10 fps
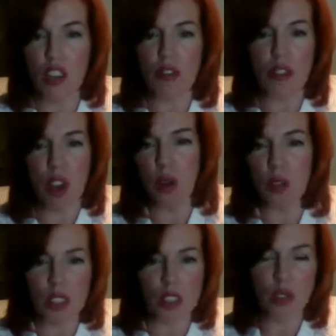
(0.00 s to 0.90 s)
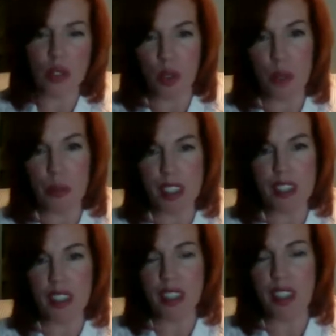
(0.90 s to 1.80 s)
phone and doing all the
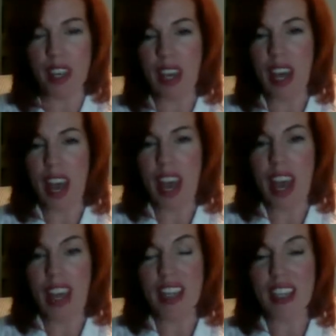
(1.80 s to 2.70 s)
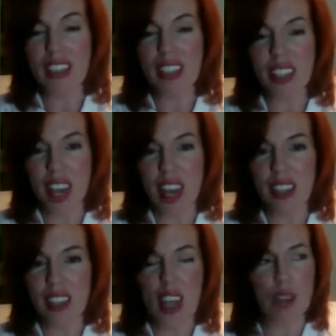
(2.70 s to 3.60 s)
business. And his scan
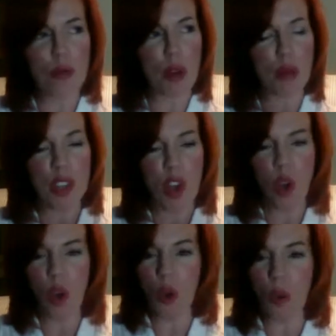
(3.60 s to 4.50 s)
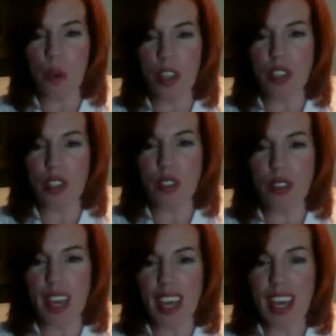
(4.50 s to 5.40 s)
came up with a whole bunch of
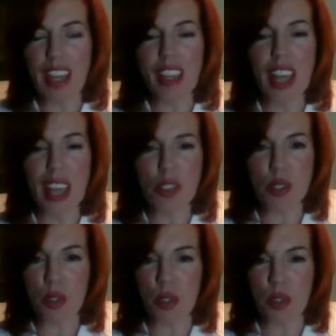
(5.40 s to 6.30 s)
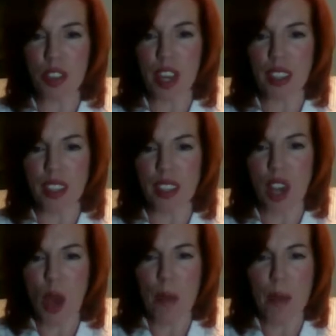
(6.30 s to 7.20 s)
electrical things,
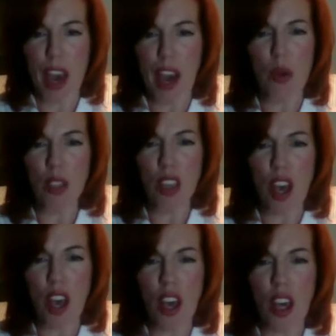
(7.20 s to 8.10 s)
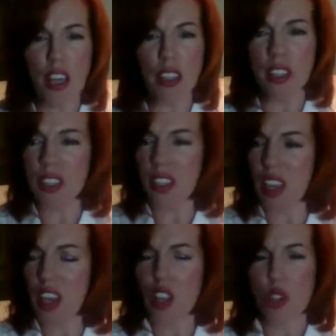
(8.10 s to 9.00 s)
power lines,
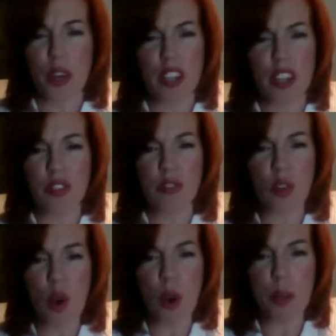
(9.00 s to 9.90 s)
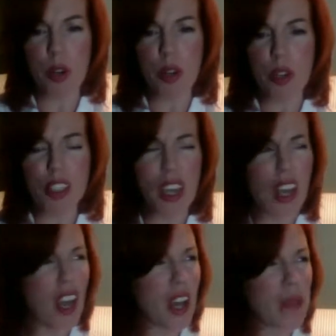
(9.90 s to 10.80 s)
transformers.
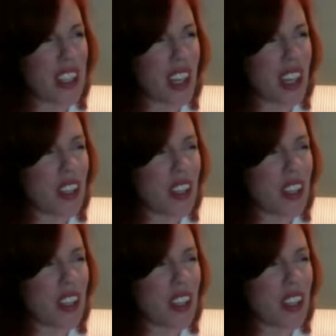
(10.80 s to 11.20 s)
I'm saying,